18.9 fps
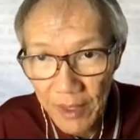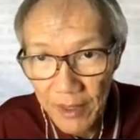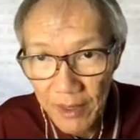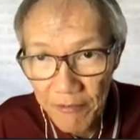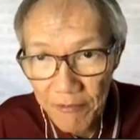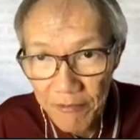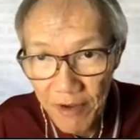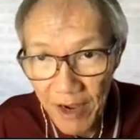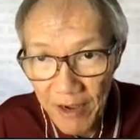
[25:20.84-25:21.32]

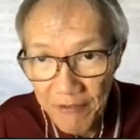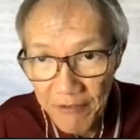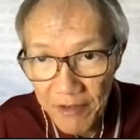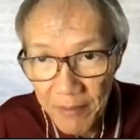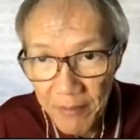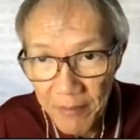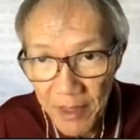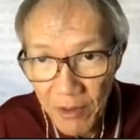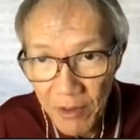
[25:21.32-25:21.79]
5
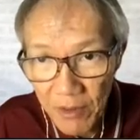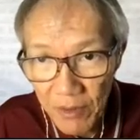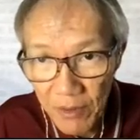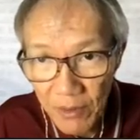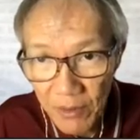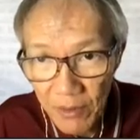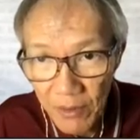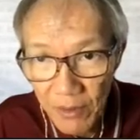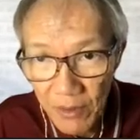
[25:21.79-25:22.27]
elemental
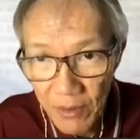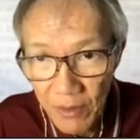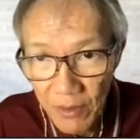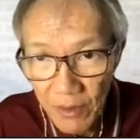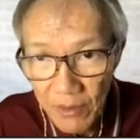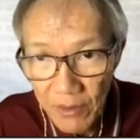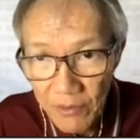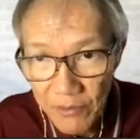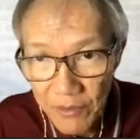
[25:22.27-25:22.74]

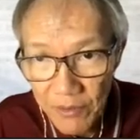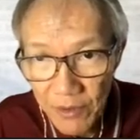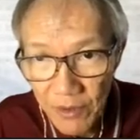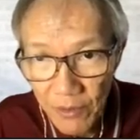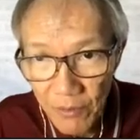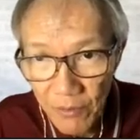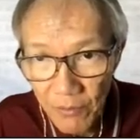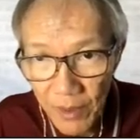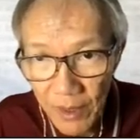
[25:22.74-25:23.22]

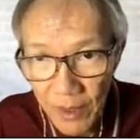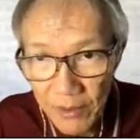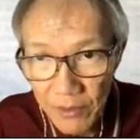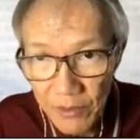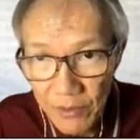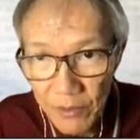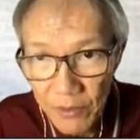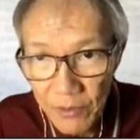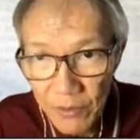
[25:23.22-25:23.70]
0, 1,
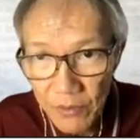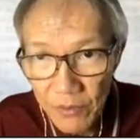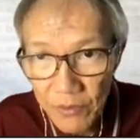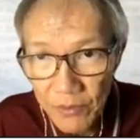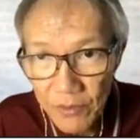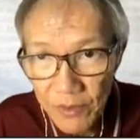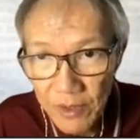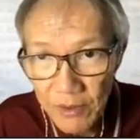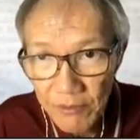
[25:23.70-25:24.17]
2,
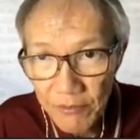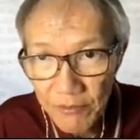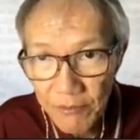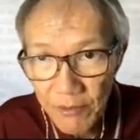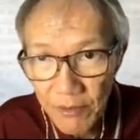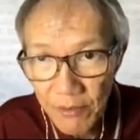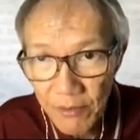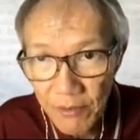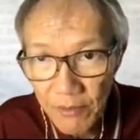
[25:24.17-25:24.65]
3,
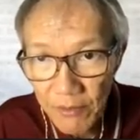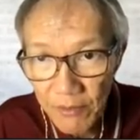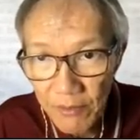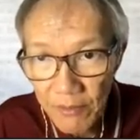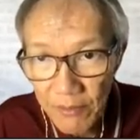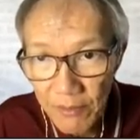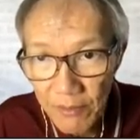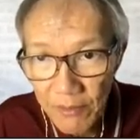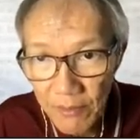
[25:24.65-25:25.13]
4.
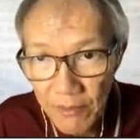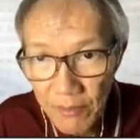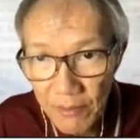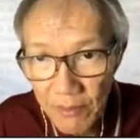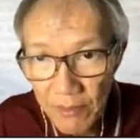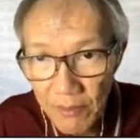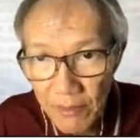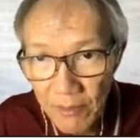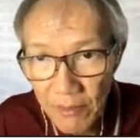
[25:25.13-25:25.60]

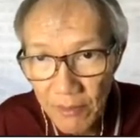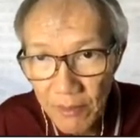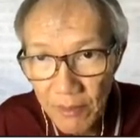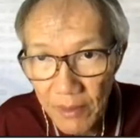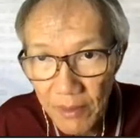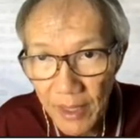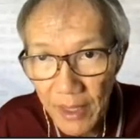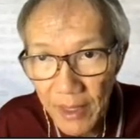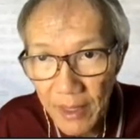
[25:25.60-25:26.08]

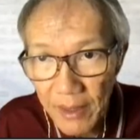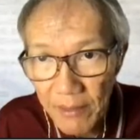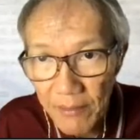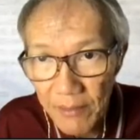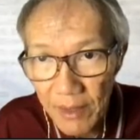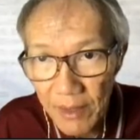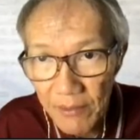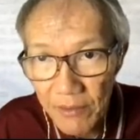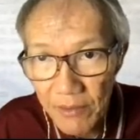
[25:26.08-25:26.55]
Okay,
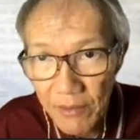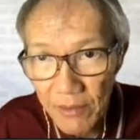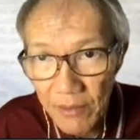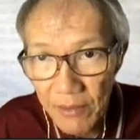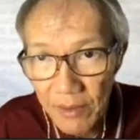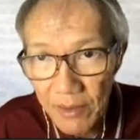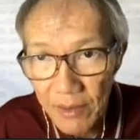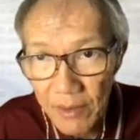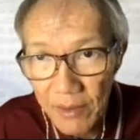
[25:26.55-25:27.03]
right.
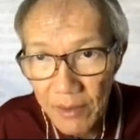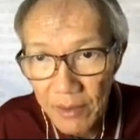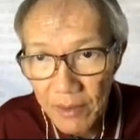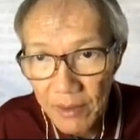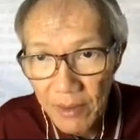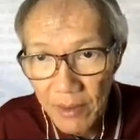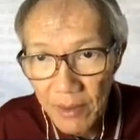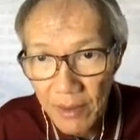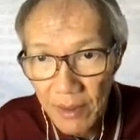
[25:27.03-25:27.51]
So
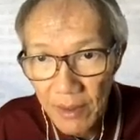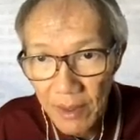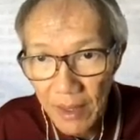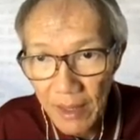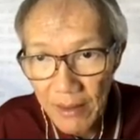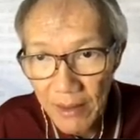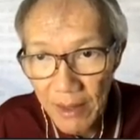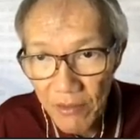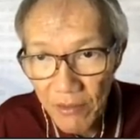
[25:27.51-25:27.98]

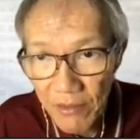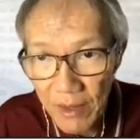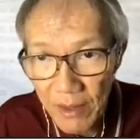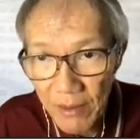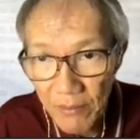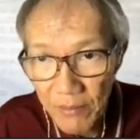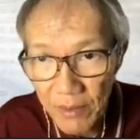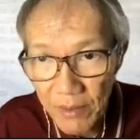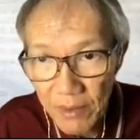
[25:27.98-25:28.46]
let's say
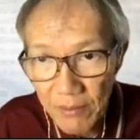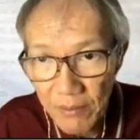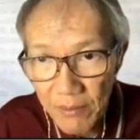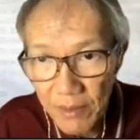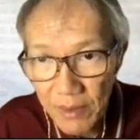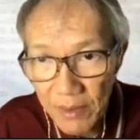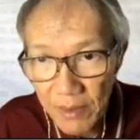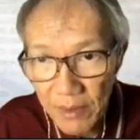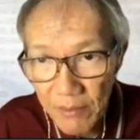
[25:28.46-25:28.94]

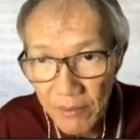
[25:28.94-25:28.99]
we